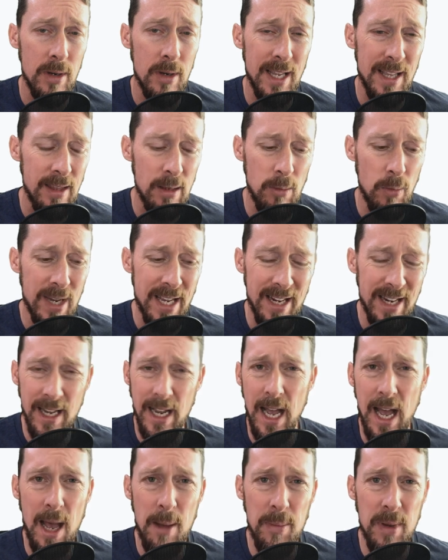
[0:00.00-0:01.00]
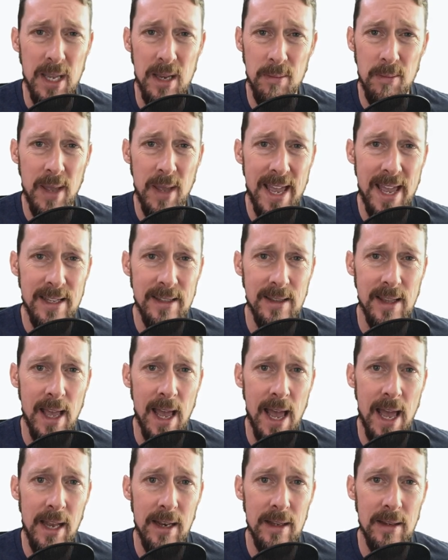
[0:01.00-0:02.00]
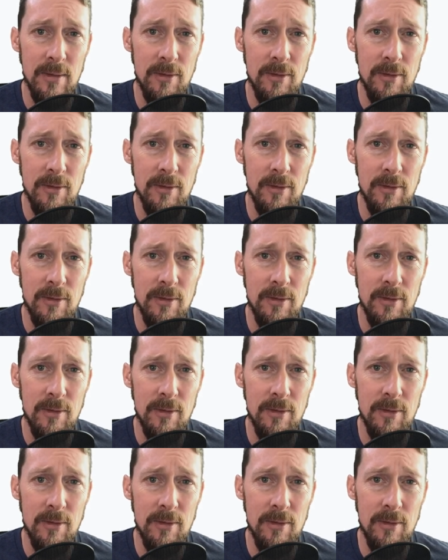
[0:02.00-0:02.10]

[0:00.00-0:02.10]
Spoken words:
and then we can copy and paste that